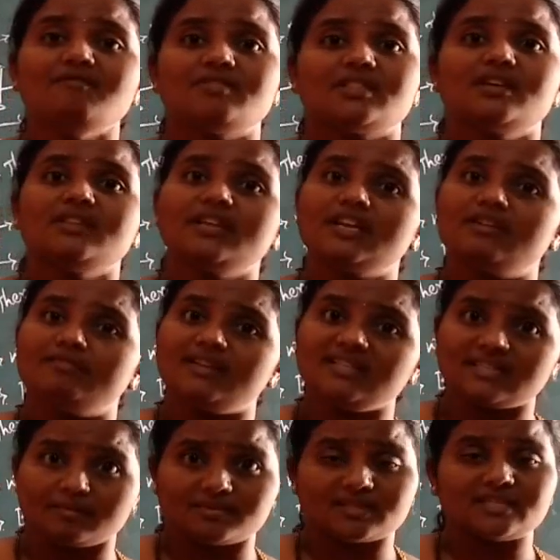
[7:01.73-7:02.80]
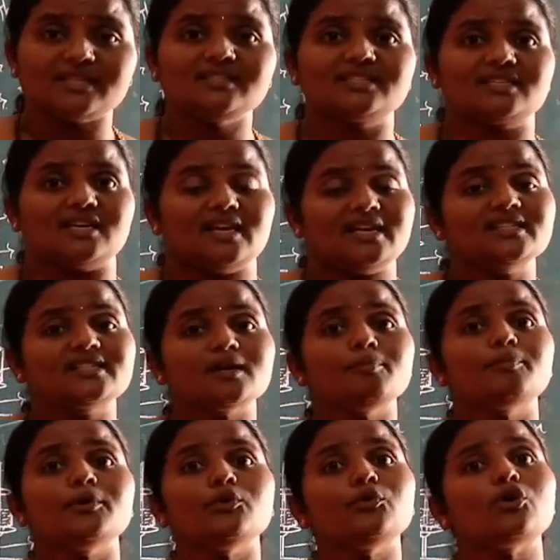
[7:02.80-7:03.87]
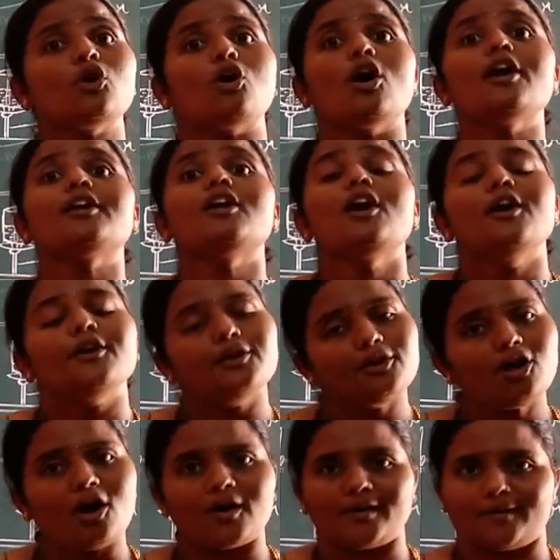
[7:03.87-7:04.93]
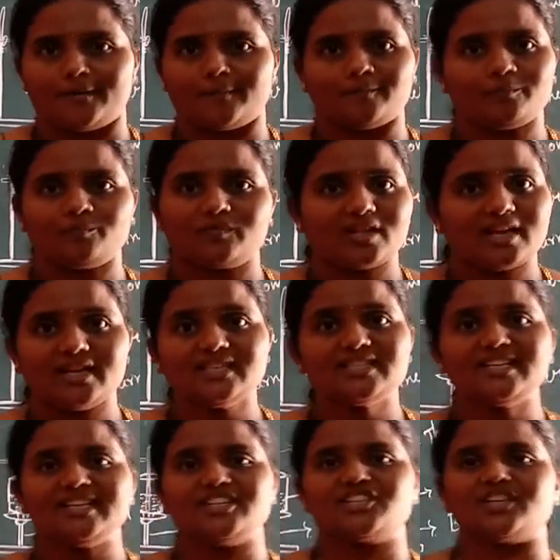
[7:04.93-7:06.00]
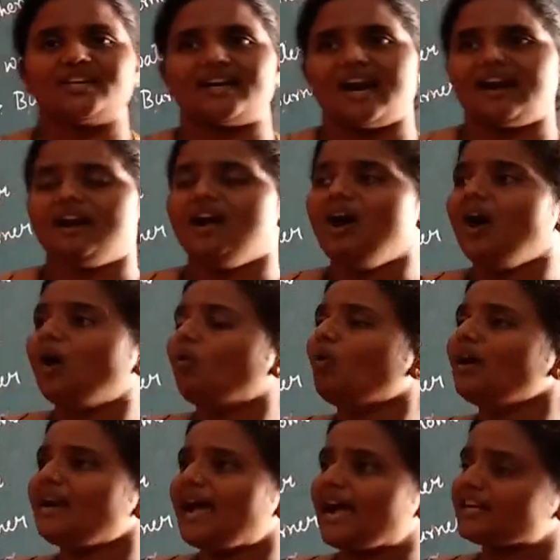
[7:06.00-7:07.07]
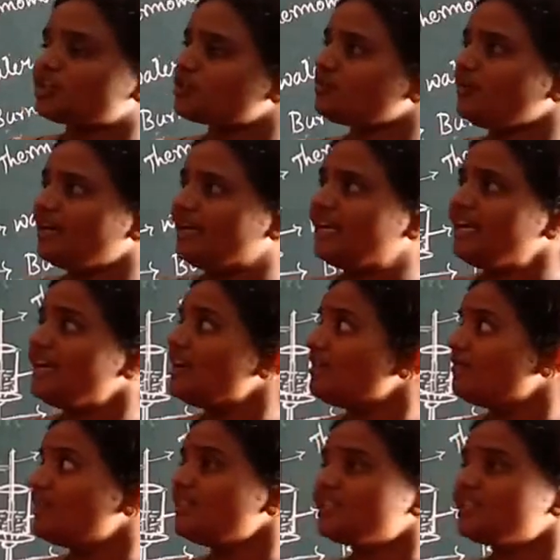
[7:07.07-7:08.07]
whether the given substance is a pure or not. Isn't it, children? What actually when the